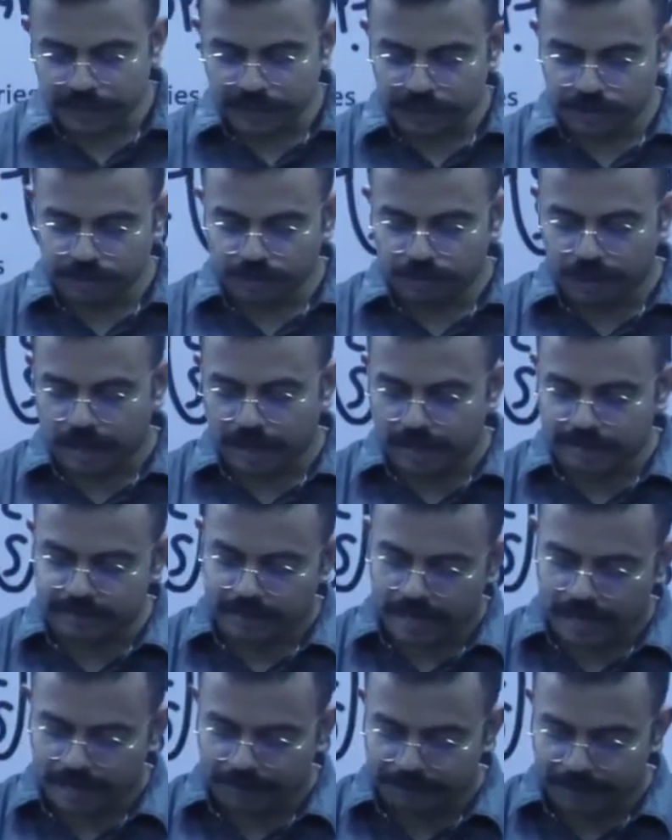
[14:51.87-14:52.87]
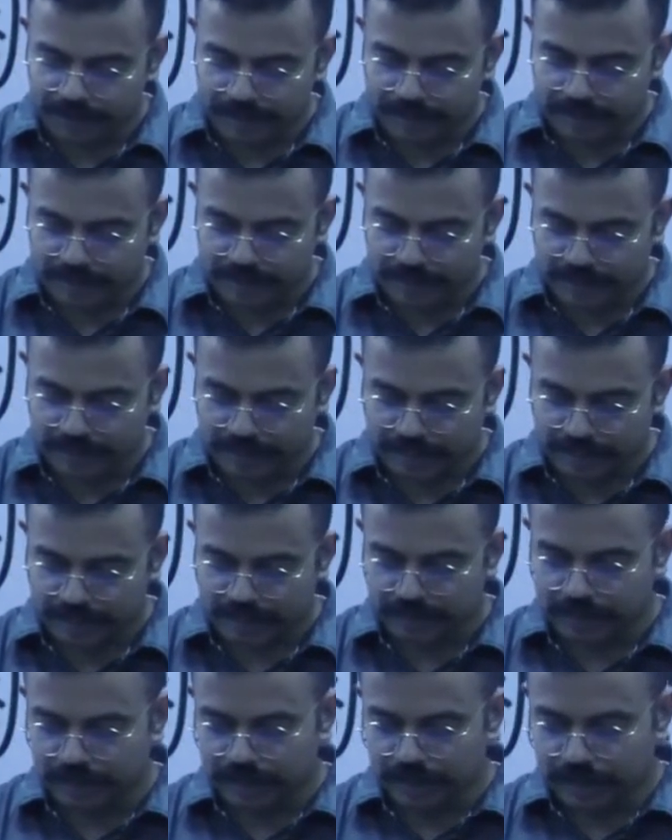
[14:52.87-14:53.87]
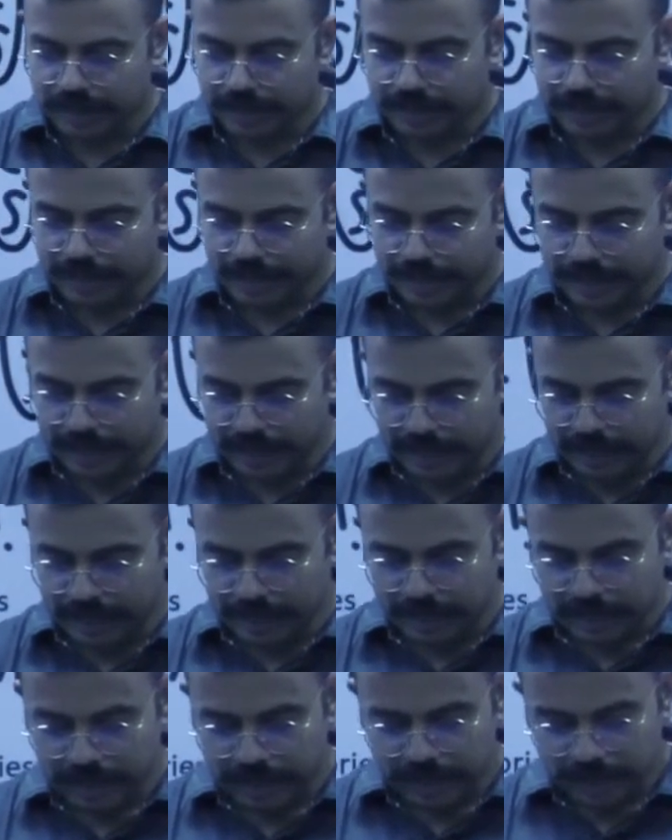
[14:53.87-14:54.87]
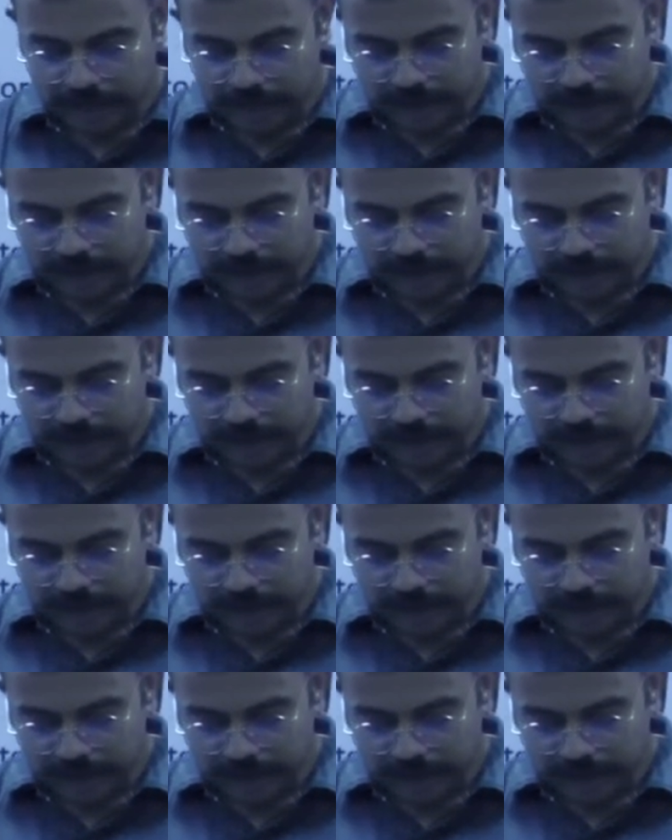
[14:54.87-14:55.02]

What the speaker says: and Diu has Administrator. Delhi